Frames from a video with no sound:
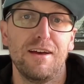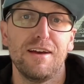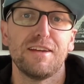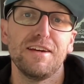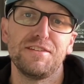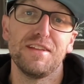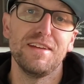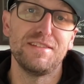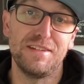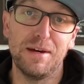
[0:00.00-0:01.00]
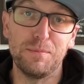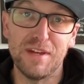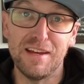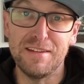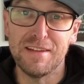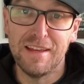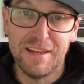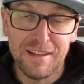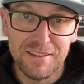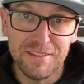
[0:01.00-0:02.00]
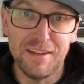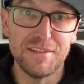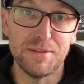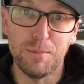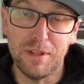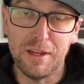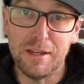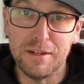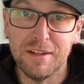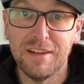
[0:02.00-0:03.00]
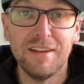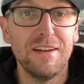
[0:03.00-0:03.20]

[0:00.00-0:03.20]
Okay, so there's the update. There's the plan.